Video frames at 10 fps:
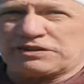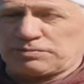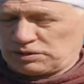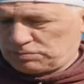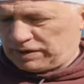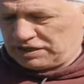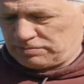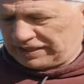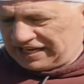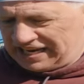has been spent
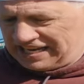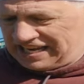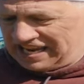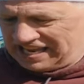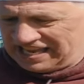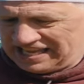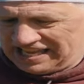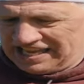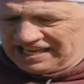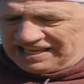as a mechanic,
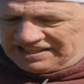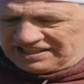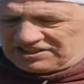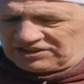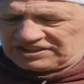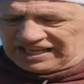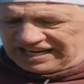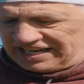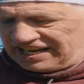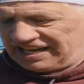this looks
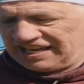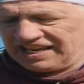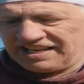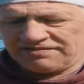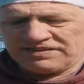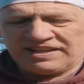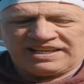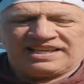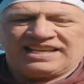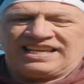like
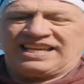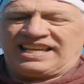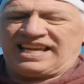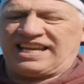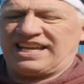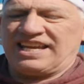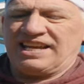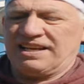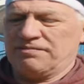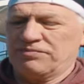
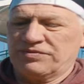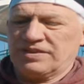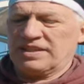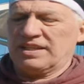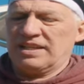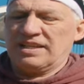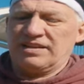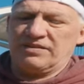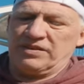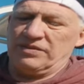
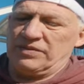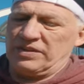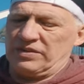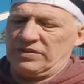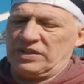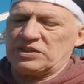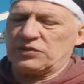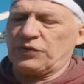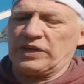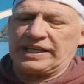this
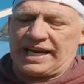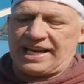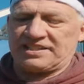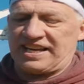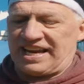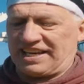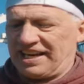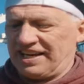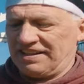is for a gas tank.